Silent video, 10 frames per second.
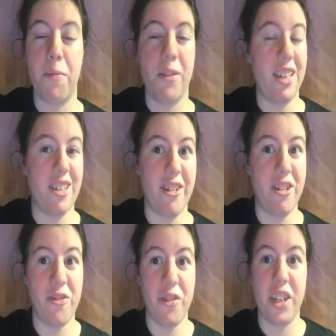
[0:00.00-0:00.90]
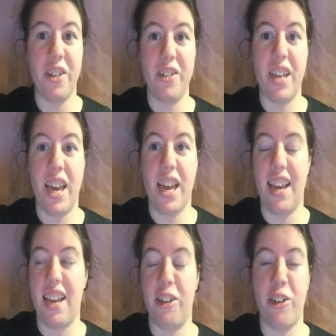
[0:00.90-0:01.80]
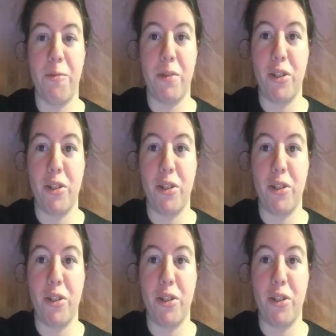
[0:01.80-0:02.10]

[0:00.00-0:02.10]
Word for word: Hope you guys are enjoying your day and your